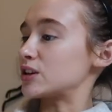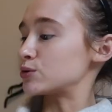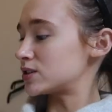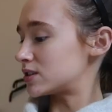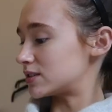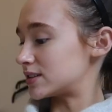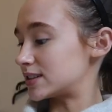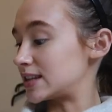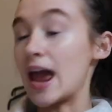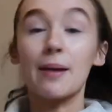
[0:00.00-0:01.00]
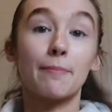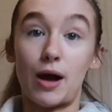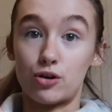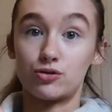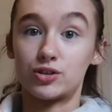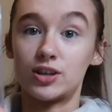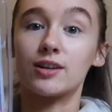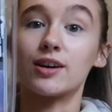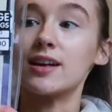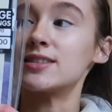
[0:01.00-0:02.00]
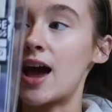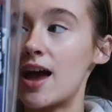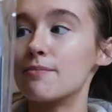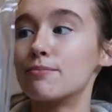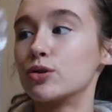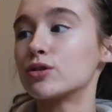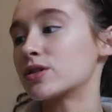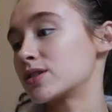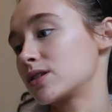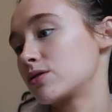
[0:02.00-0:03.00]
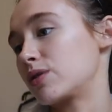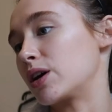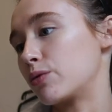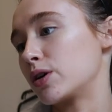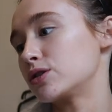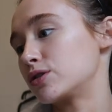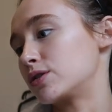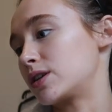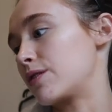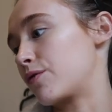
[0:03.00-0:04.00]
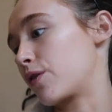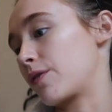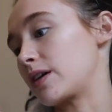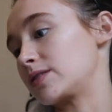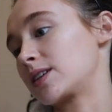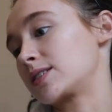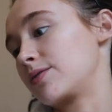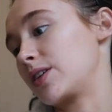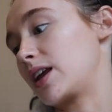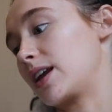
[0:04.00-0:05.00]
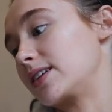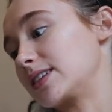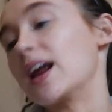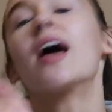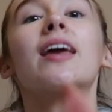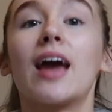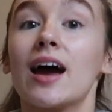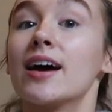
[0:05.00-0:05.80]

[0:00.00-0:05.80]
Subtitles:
this was £10 and you get 10 books. Wait, 1, 2, 3, 4, 5, 6, 7, 8, 9, 10. Yeah,